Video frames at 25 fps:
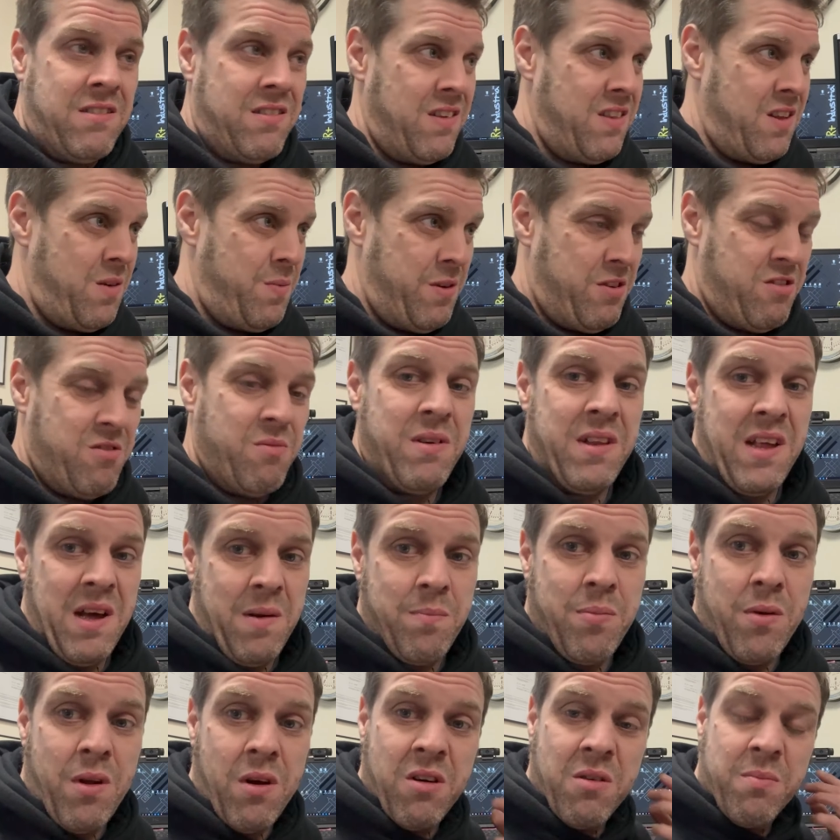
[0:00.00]
So there'll be some of
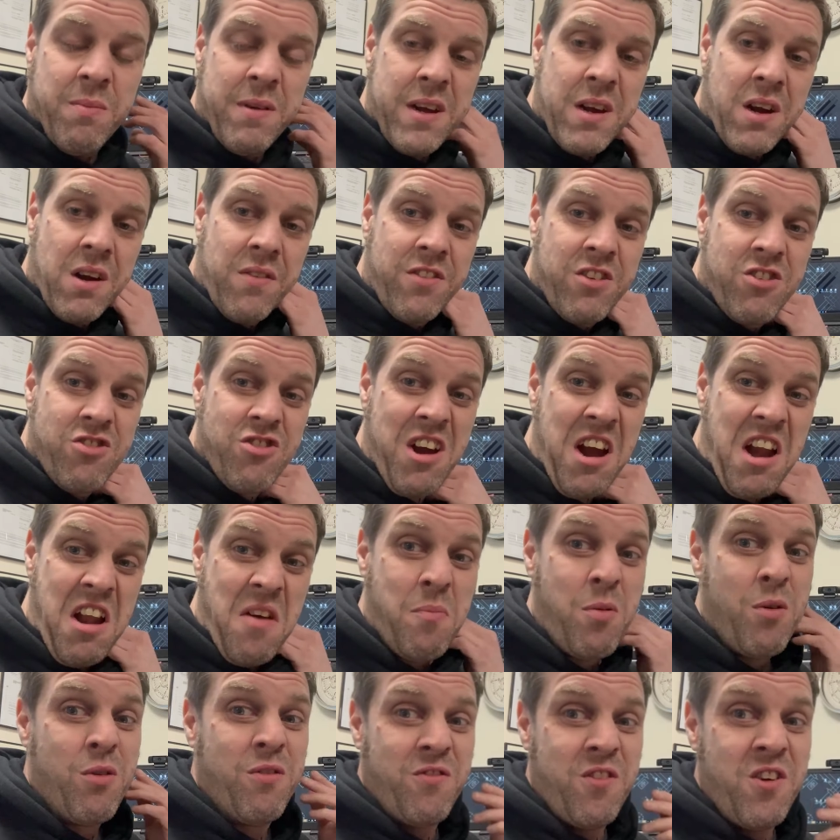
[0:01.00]
that blog, me getting on the train, I
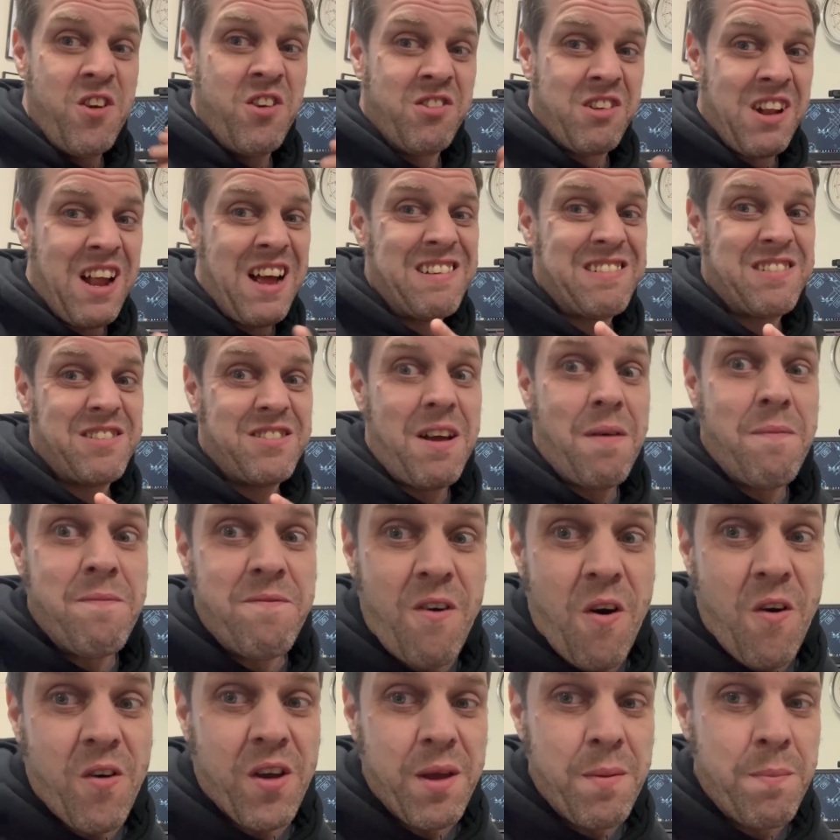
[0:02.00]
booked first class because I'm
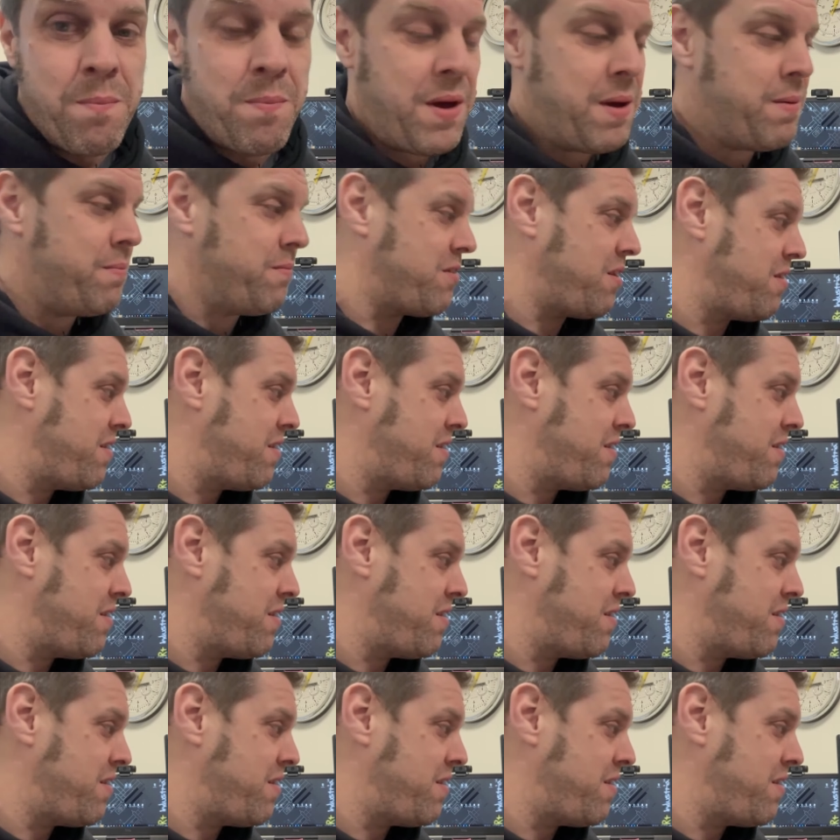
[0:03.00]
fucking pimped.